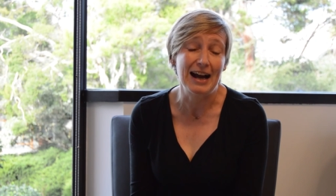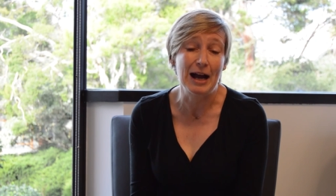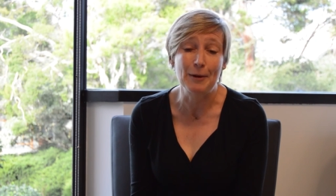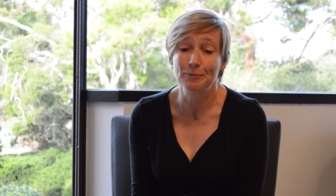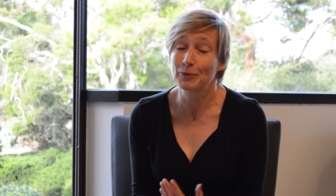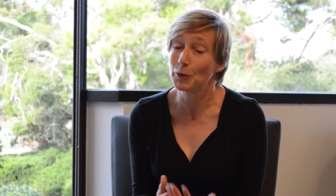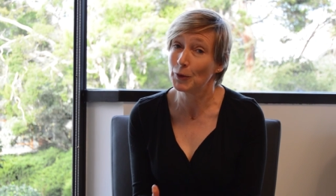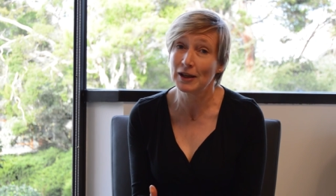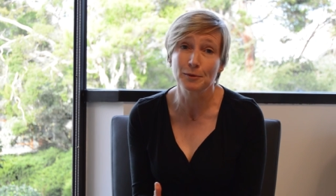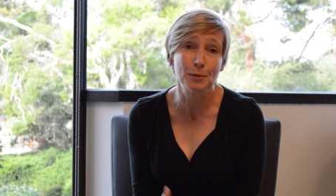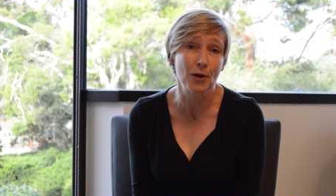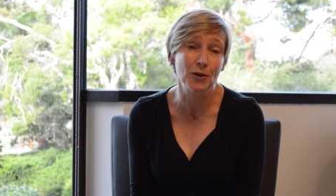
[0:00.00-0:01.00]
Um,
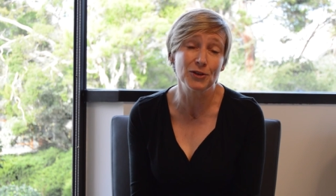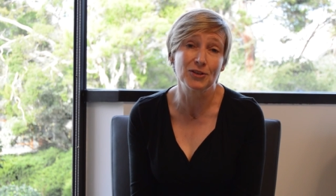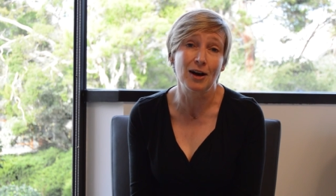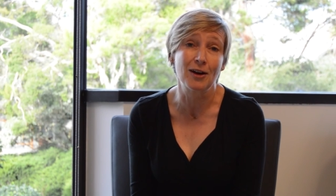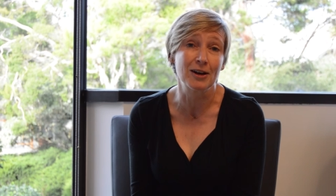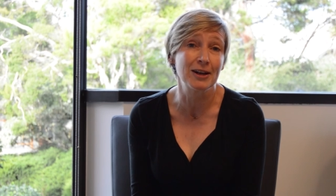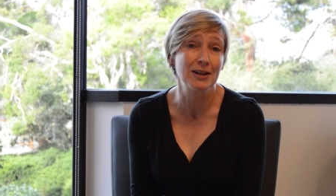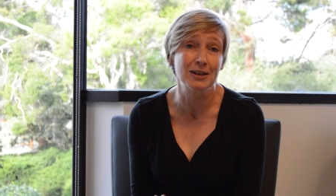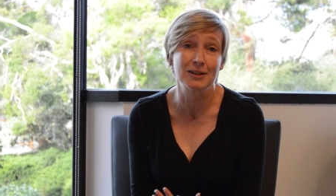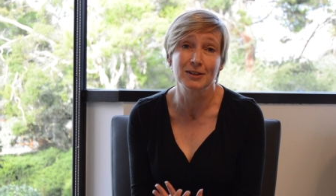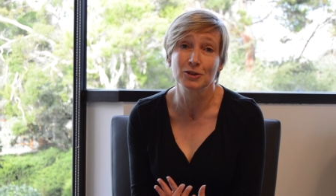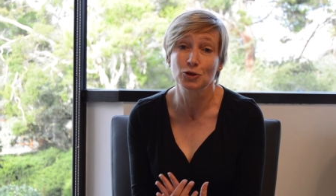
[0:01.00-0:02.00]
we at PLOS are
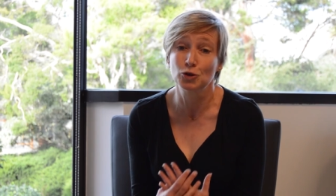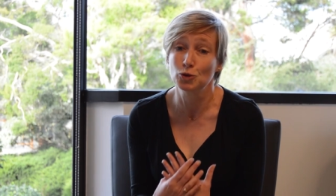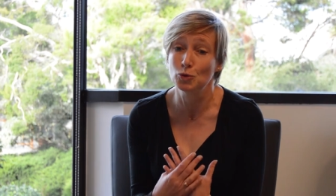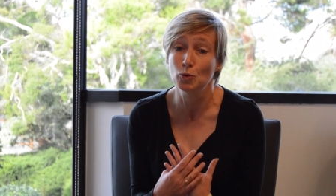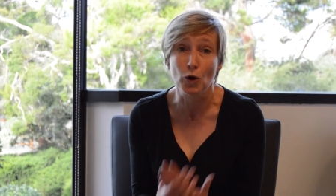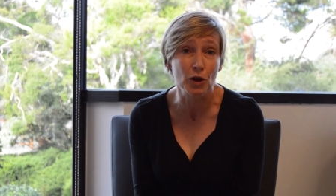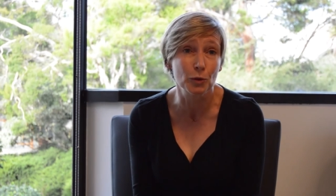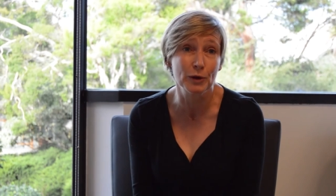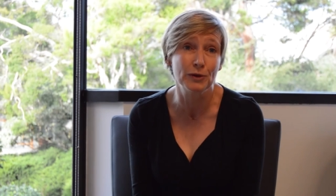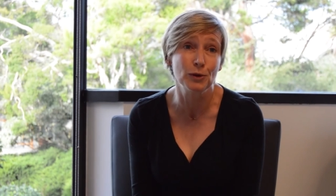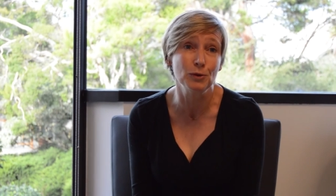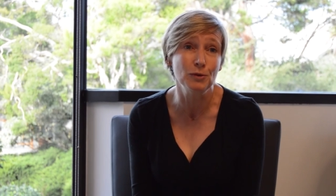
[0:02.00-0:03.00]
here to work
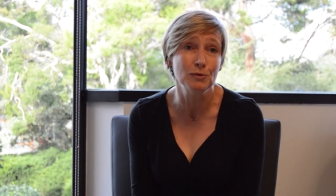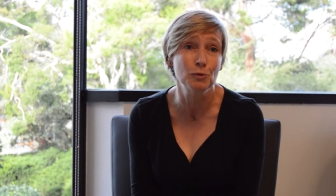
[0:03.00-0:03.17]
with you.